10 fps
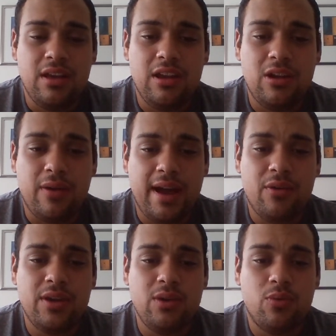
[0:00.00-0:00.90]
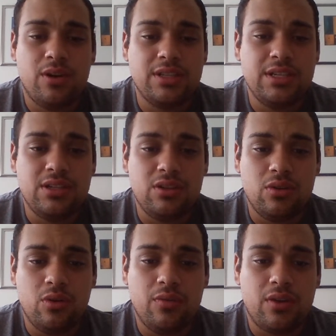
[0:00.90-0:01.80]
you know, how he works into
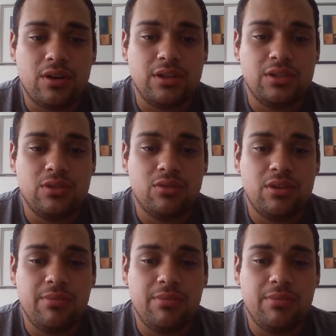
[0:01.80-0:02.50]
the overarching story.